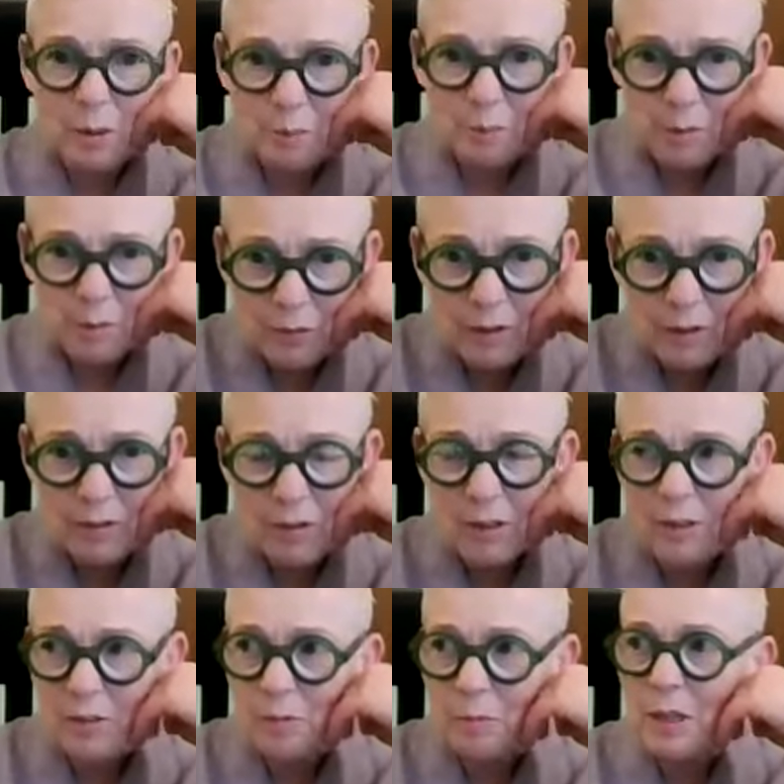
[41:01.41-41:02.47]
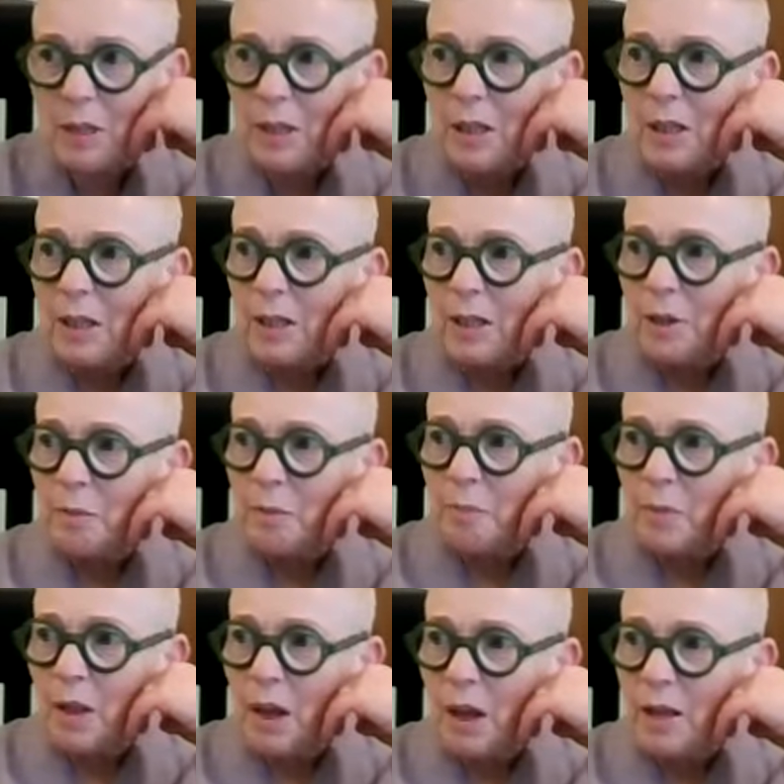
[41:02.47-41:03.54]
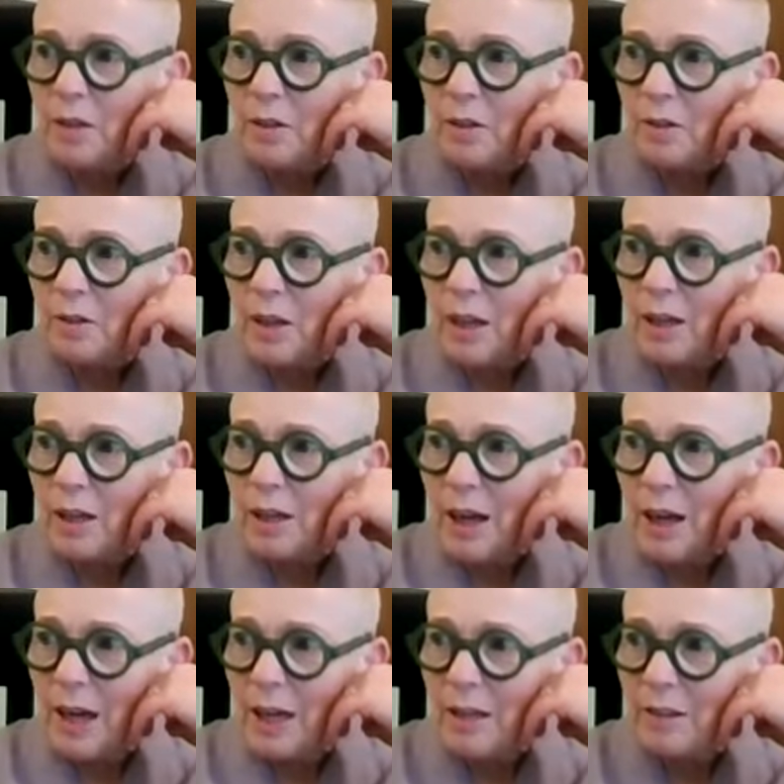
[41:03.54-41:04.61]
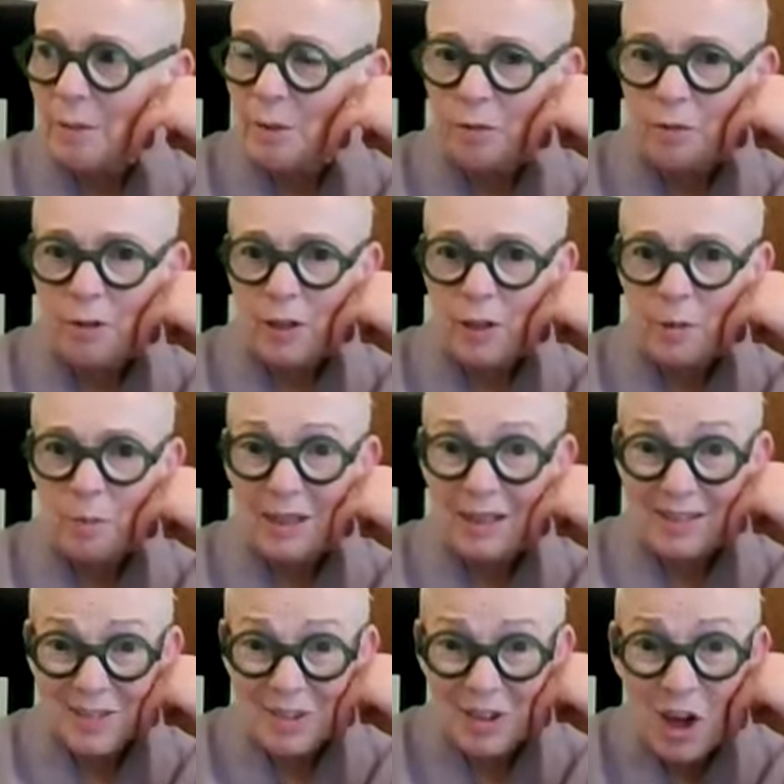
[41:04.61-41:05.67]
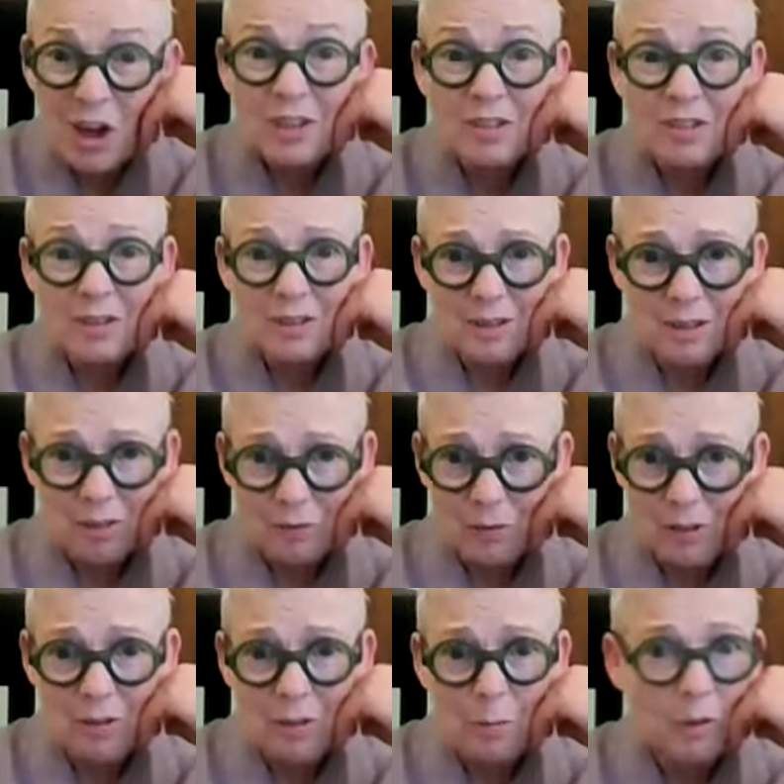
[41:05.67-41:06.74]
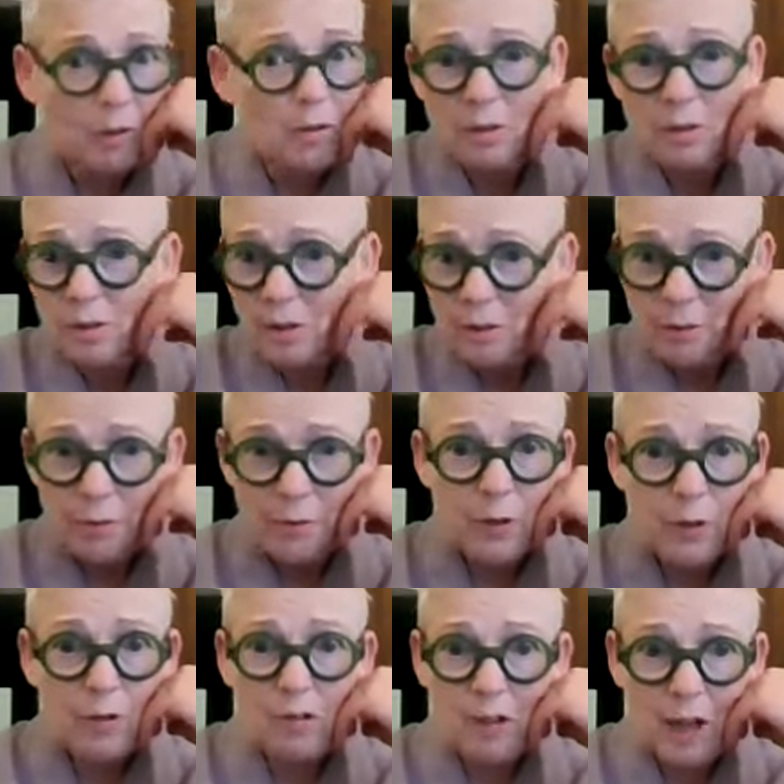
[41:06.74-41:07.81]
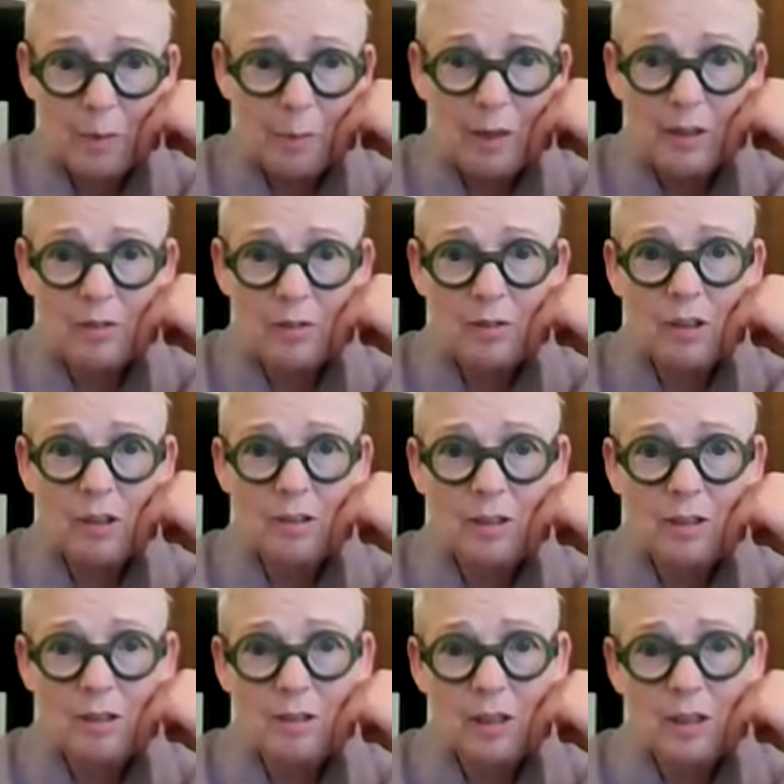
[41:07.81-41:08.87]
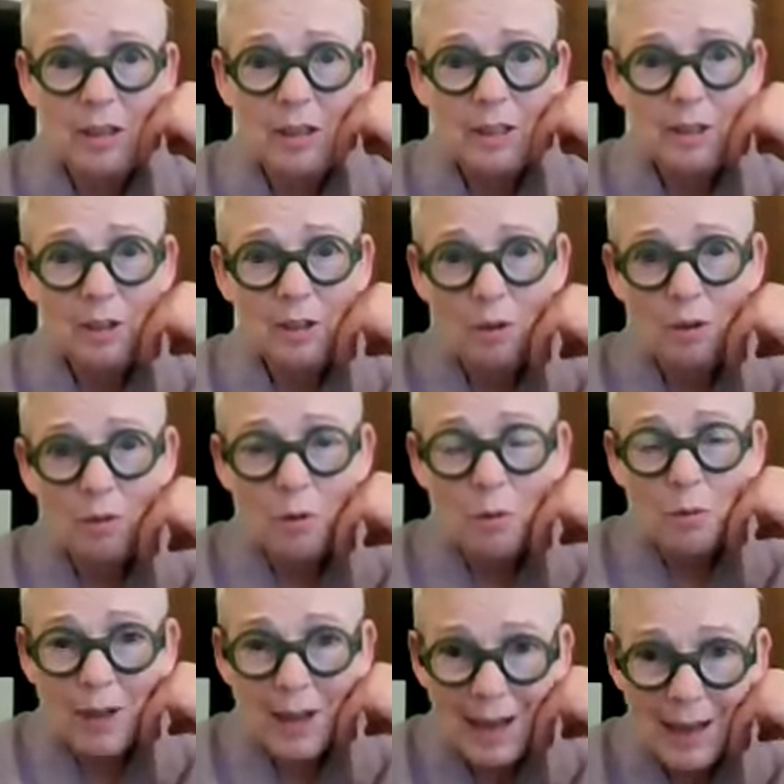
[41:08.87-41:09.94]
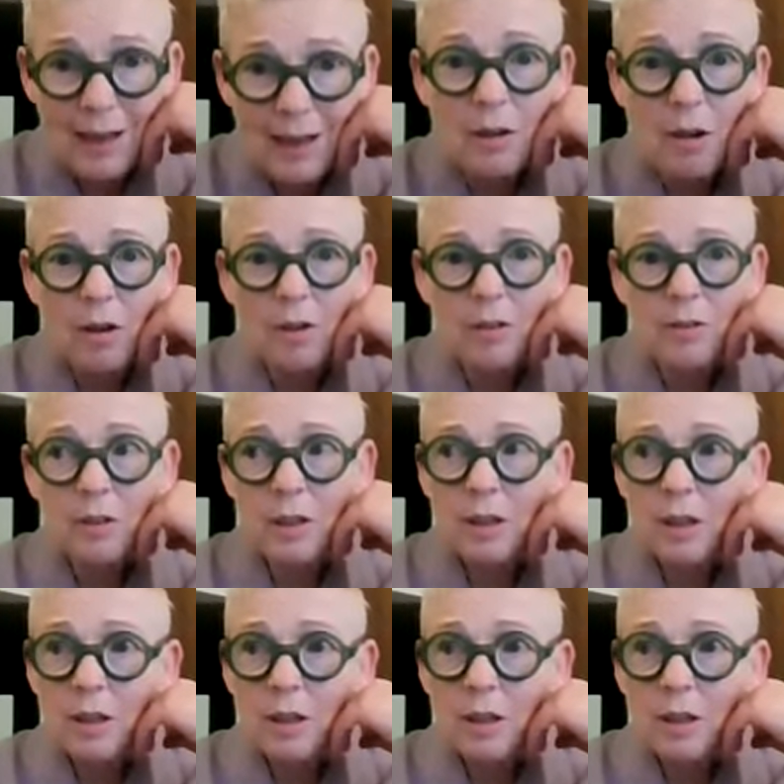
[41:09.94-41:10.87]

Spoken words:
but my professionalism. And academic freedom is not visible. Full stop. End of sentence. You know, you cannot